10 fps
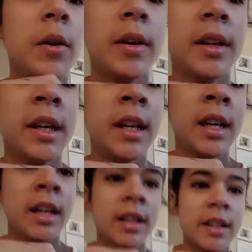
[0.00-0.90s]
oh,
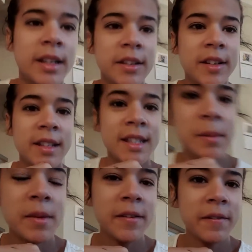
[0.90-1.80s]
look, you can see
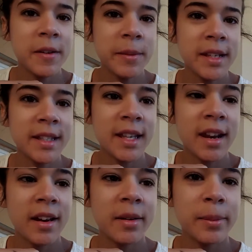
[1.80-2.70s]
my filming
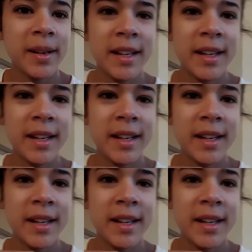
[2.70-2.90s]
setup.